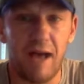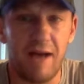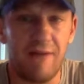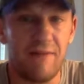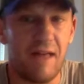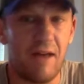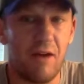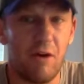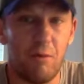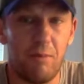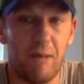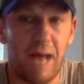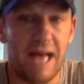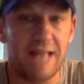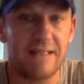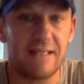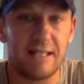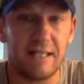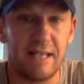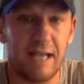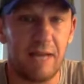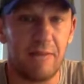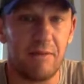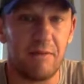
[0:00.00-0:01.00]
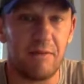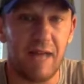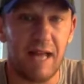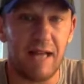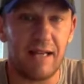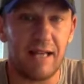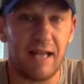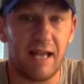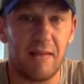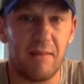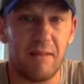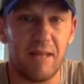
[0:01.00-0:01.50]
I have that whole passing game of
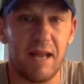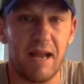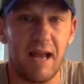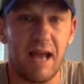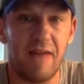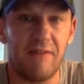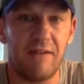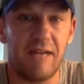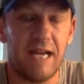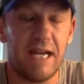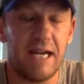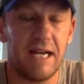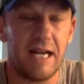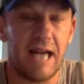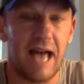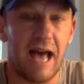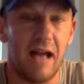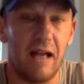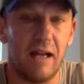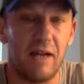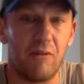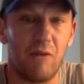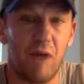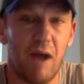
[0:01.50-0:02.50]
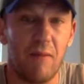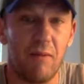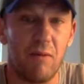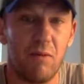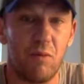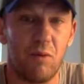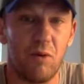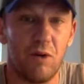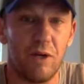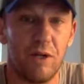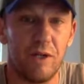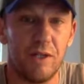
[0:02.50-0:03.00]
that game. And then I have Keenan Allen,
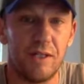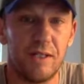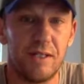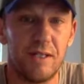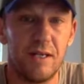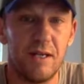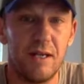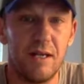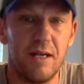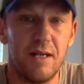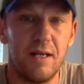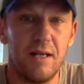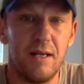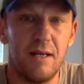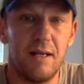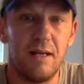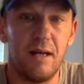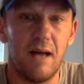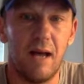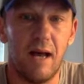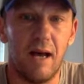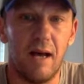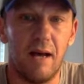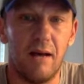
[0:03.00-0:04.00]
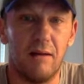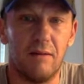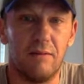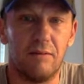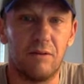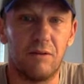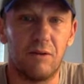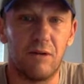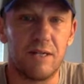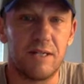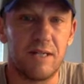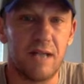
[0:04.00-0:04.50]
Robert Woods,
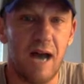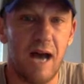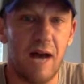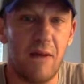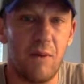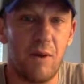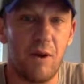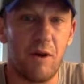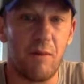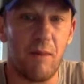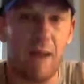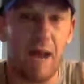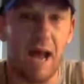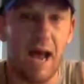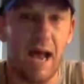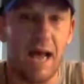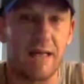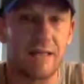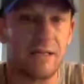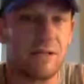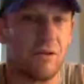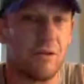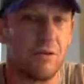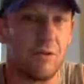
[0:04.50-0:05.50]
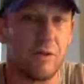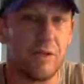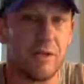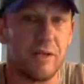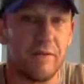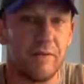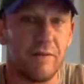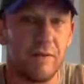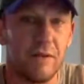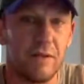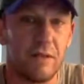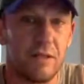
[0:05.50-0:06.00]
Chris Godwin are my highest owned
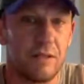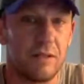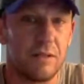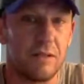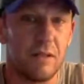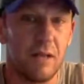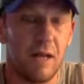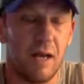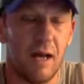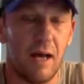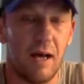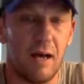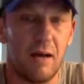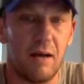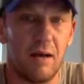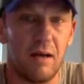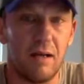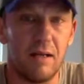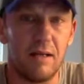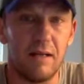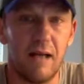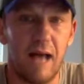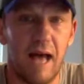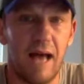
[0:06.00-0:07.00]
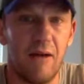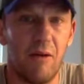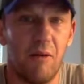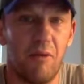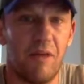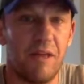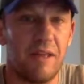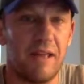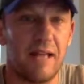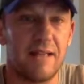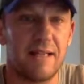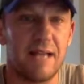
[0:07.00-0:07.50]
receivers. I
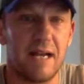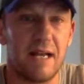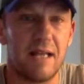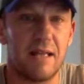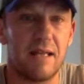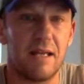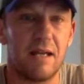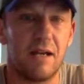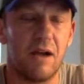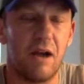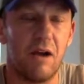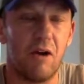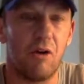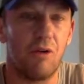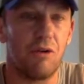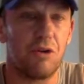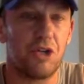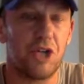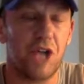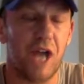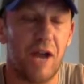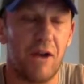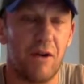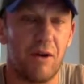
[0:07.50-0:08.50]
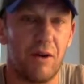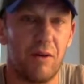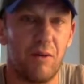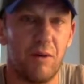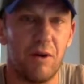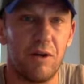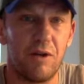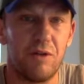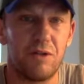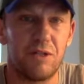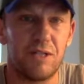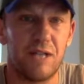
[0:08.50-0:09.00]
don't think that's anything earth shattering.
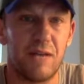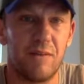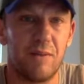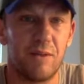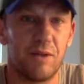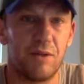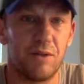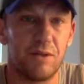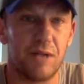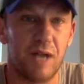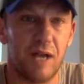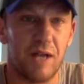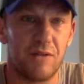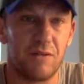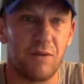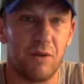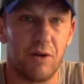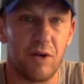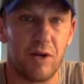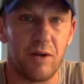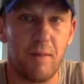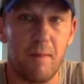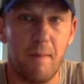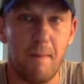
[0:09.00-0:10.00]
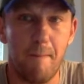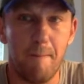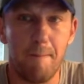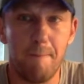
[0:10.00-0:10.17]
Where do you stand with those guys, Rody?